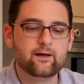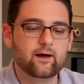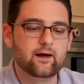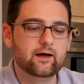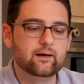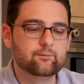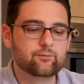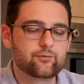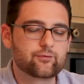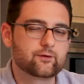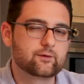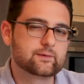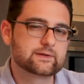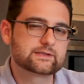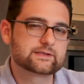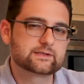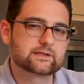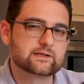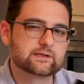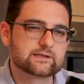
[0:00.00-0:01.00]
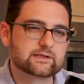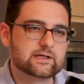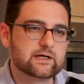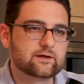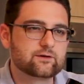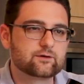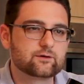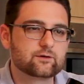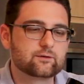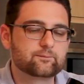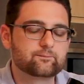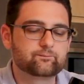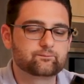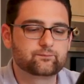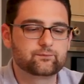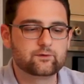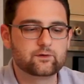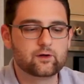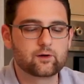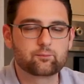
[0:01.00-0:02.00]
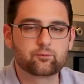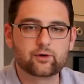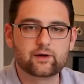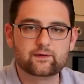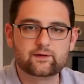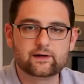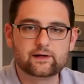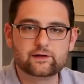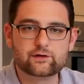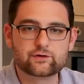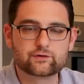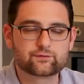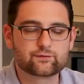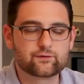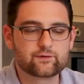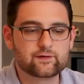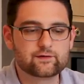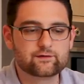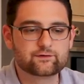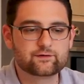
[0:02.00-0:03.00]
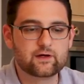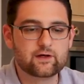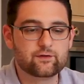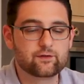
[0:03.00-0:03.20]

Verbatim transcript: Um, Thermos is the other you know brand that I use for this.